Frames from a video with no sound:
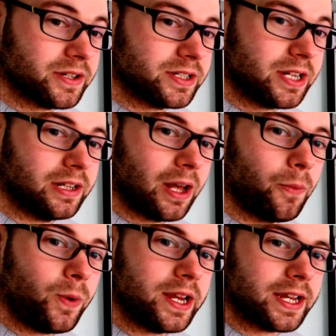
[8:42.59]
It's still a
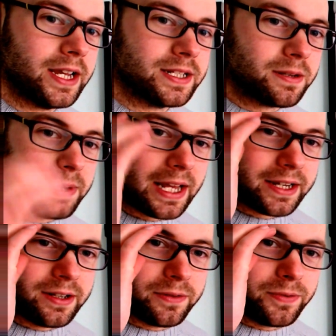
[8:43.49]
weak
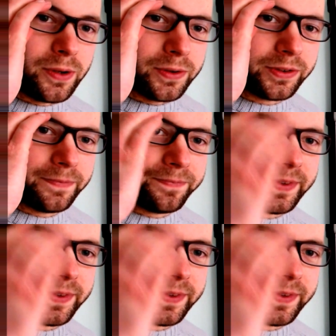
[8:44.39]
intermolecular force.